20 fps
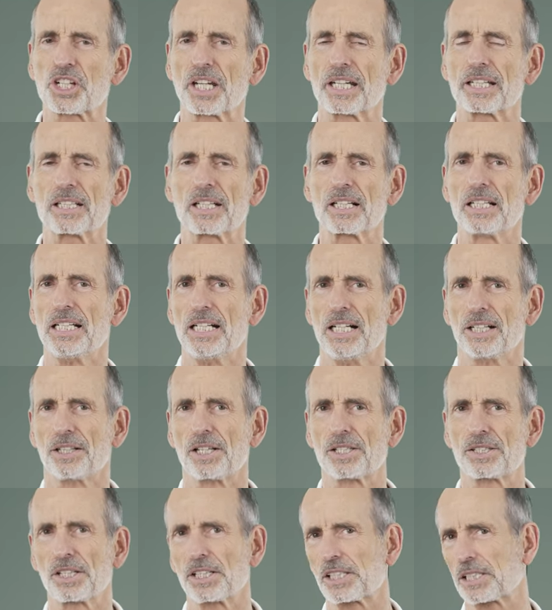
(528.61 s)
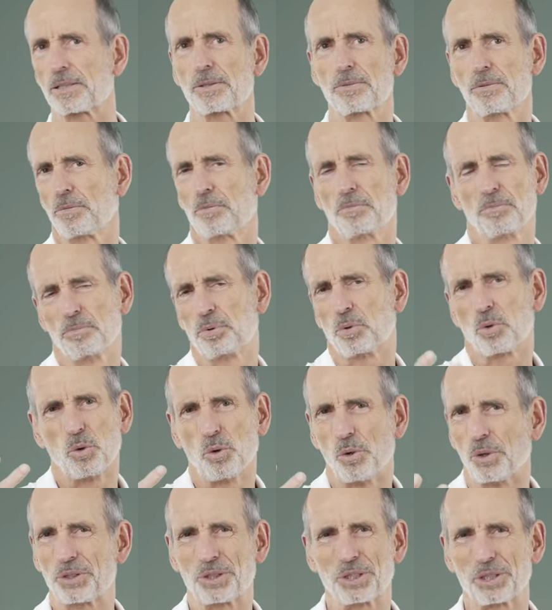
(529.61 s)
and work on this
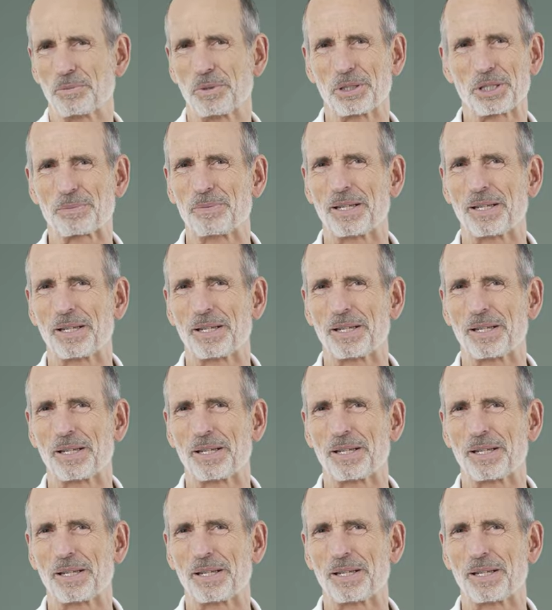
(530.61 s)
deliberately.